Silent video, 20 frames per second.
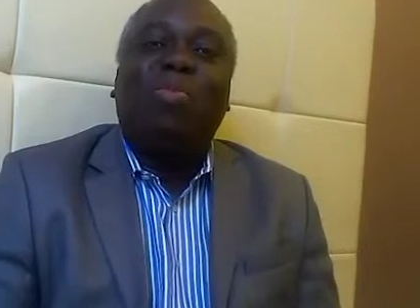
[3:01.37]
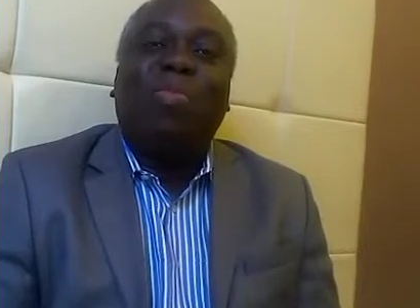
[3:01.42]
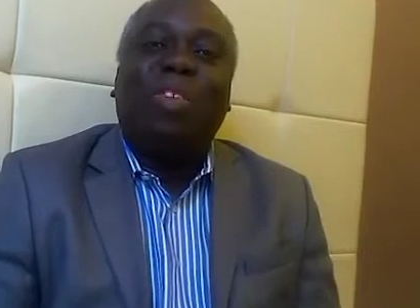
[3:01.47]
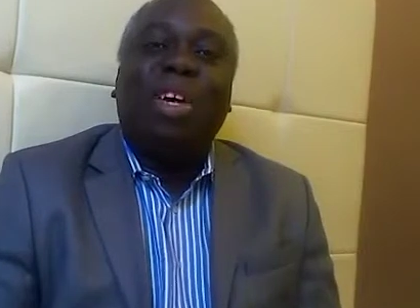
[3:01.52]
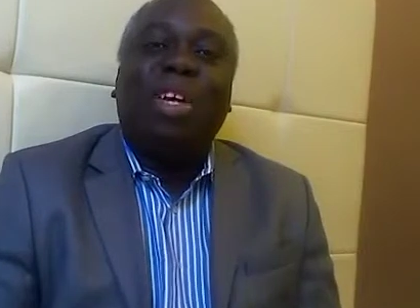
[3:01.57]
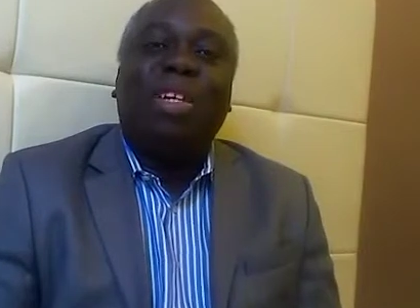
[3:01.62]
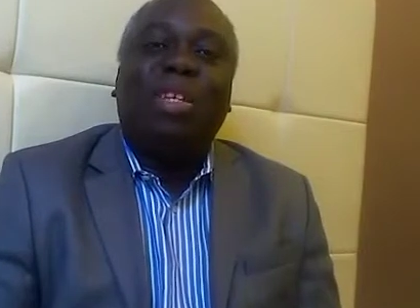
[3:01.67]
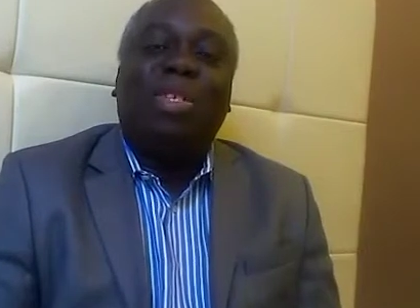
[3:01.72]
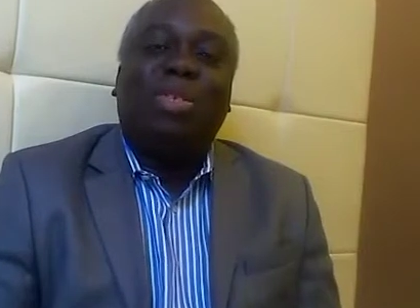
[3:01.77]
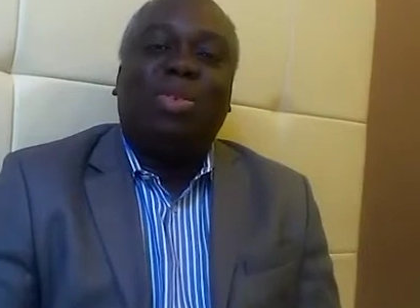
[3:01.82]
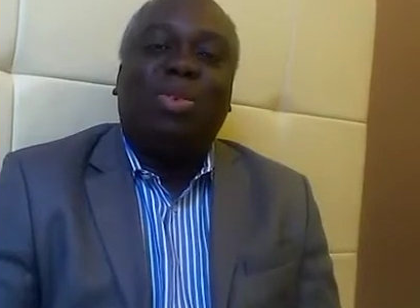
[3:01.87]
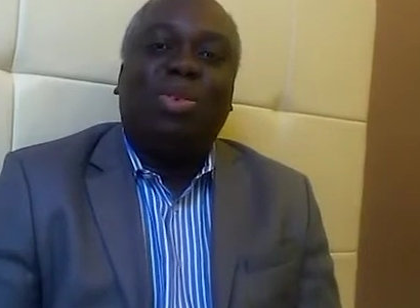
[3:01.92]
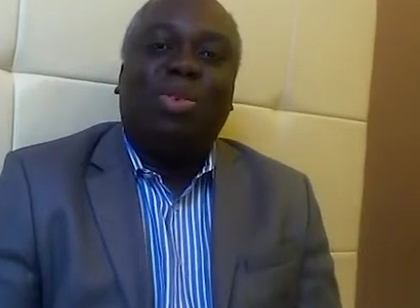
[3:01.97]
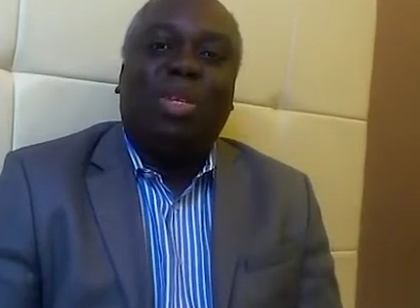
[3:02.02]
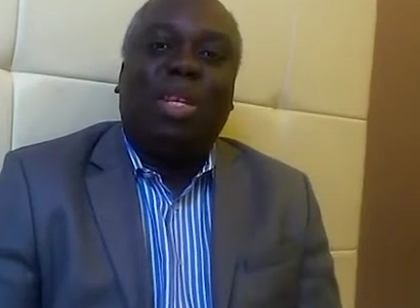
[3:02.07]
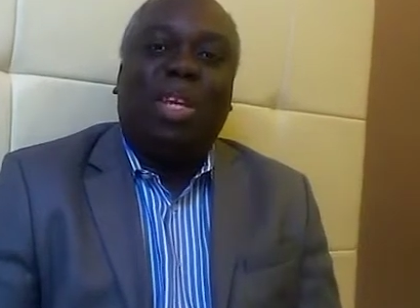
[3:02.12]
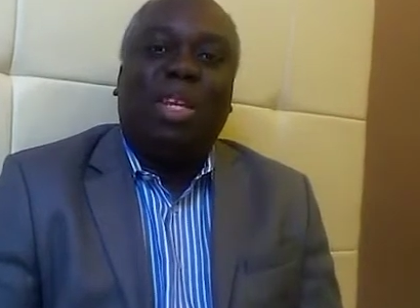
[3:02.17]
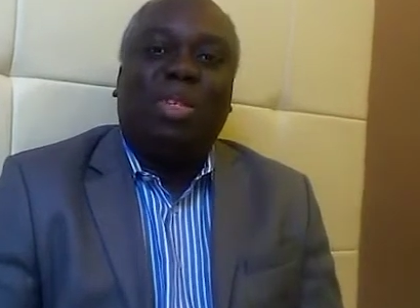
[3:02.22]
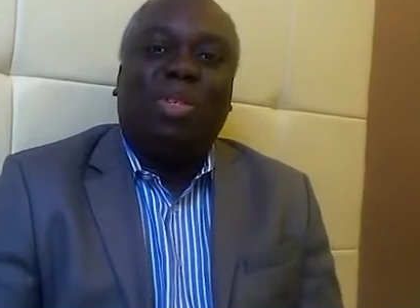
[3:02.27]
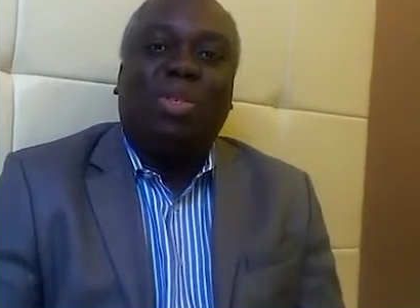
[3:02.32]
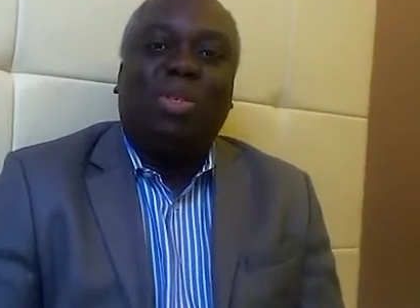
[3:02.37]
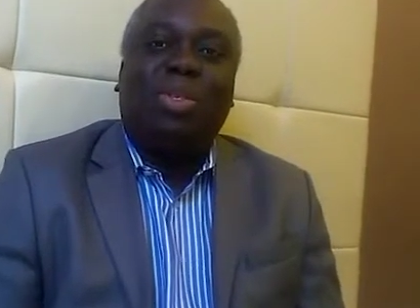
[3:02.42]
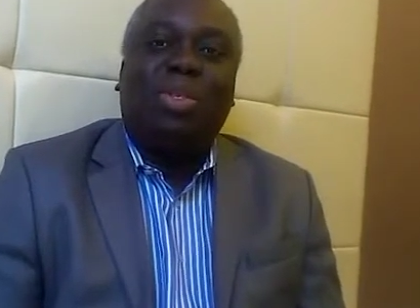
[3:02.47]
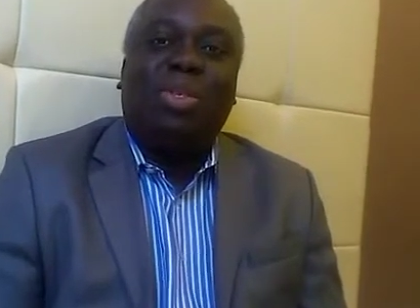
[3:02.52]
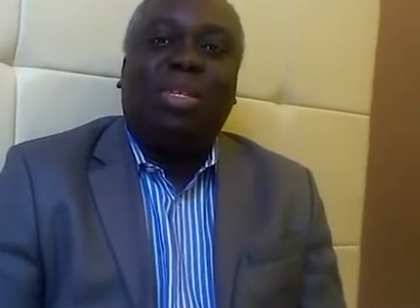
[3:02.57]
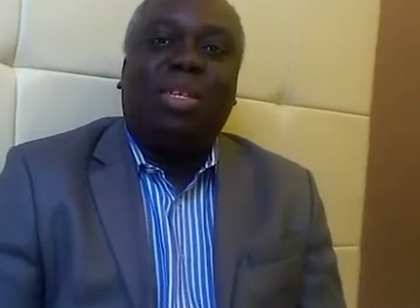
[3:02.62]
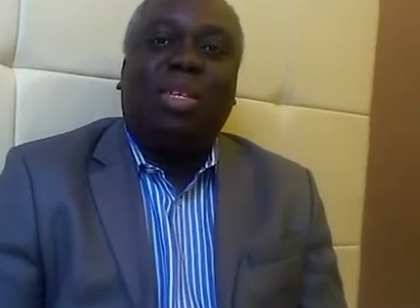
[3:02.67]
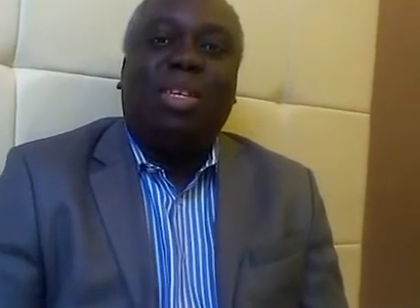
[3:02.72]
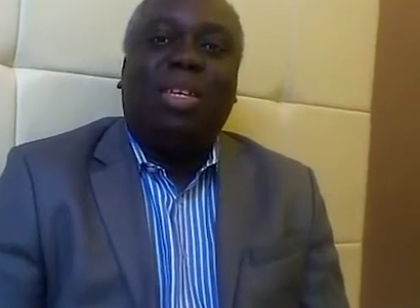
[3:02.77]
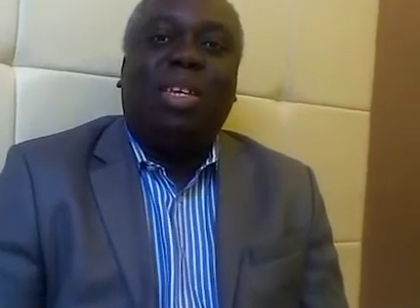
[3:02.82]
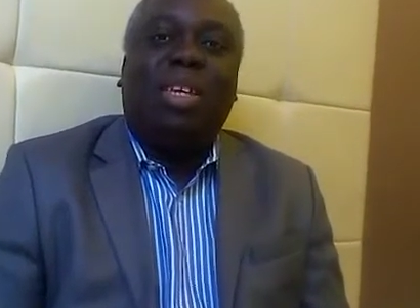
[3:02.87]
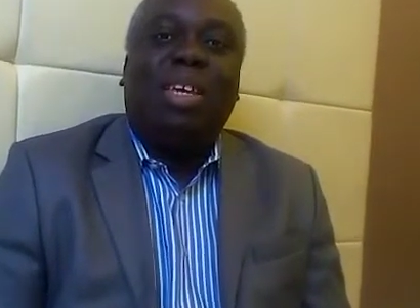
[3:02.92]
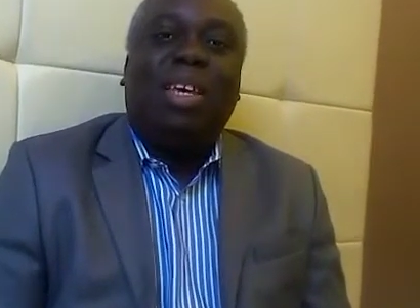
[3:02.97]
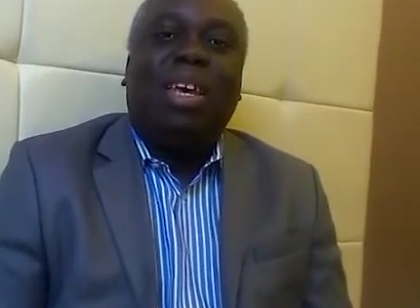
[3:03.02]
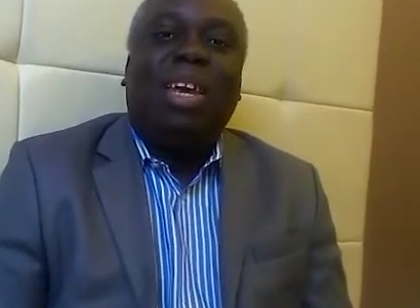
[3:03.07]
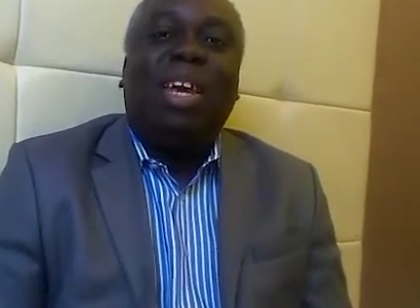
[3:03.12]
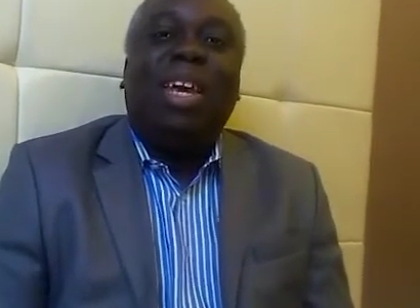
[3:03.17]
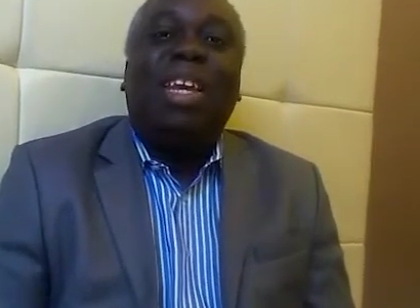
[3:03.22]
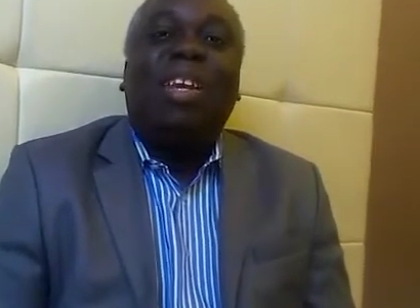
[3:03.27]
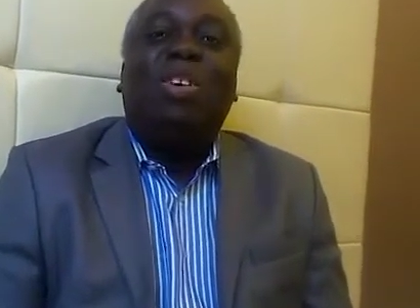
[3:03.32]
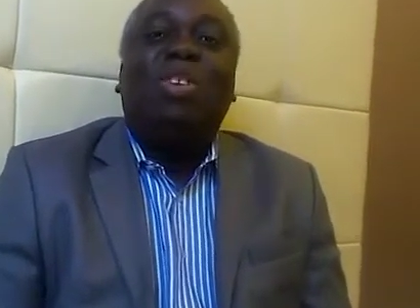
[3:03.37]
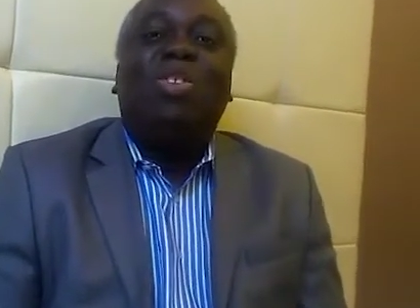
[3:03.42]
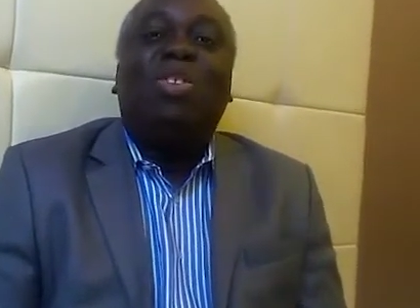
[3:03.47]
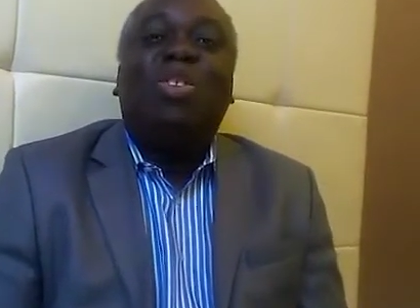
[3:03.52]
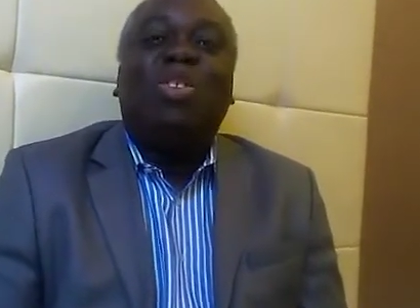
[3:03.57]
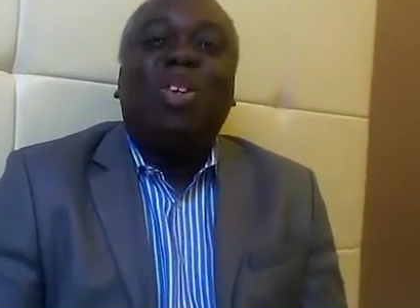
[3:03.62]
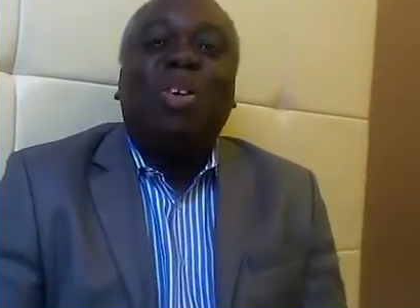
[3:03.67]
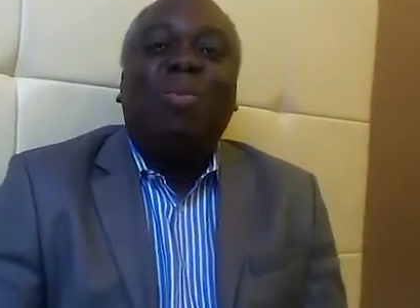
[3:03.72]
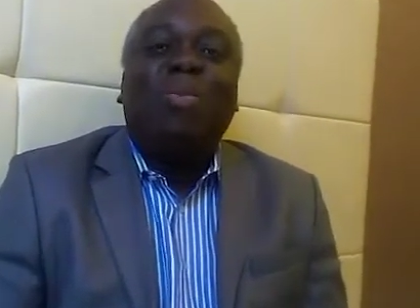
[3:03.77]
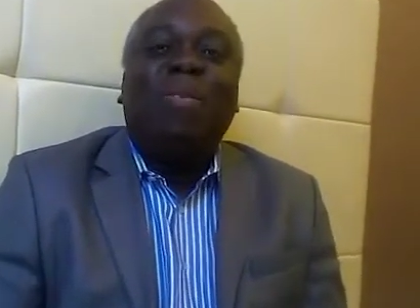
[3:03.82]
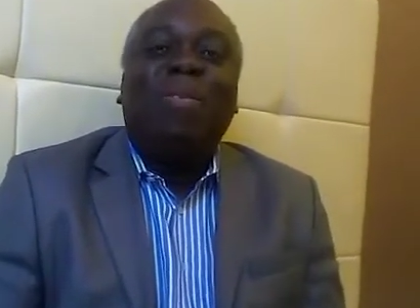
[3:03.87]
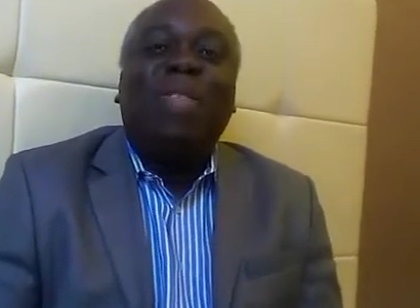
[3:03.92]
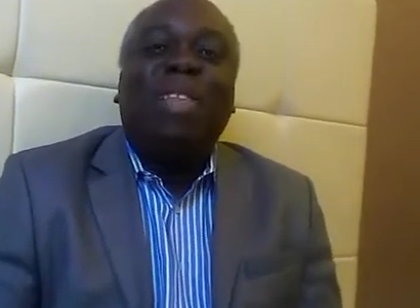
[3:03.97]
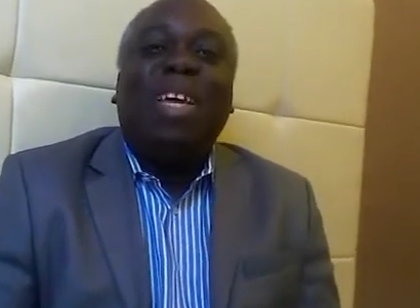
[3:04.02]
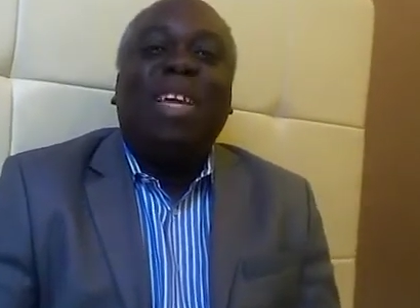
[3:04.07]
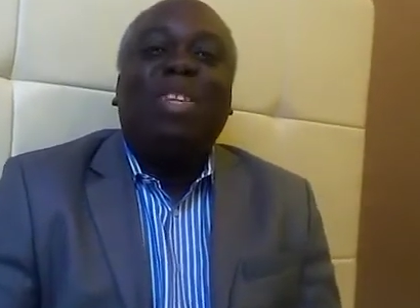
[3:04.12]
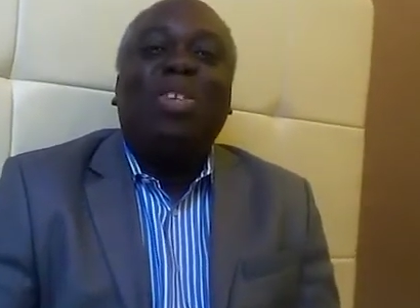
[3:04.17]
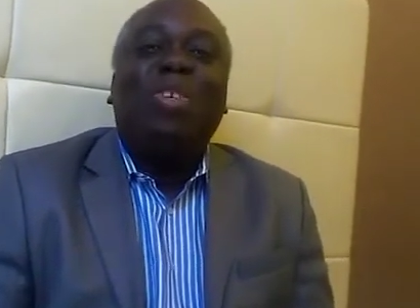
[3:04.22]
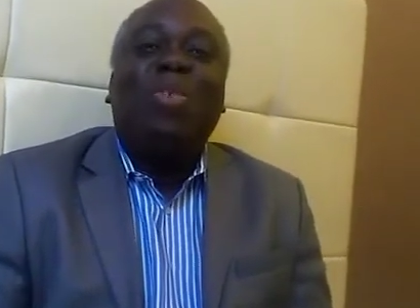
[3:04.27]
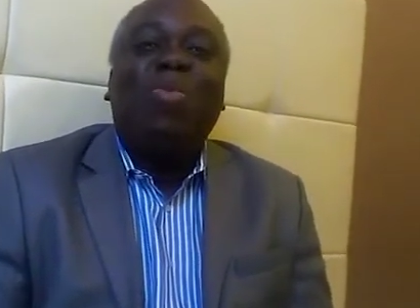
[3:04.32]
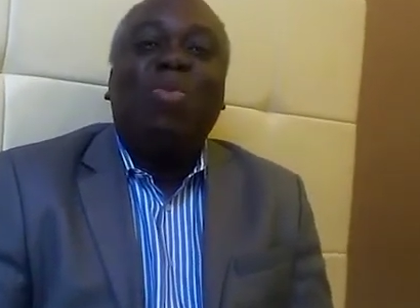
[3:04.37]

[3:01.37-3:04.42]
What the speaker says: finance those elections. And on top of that,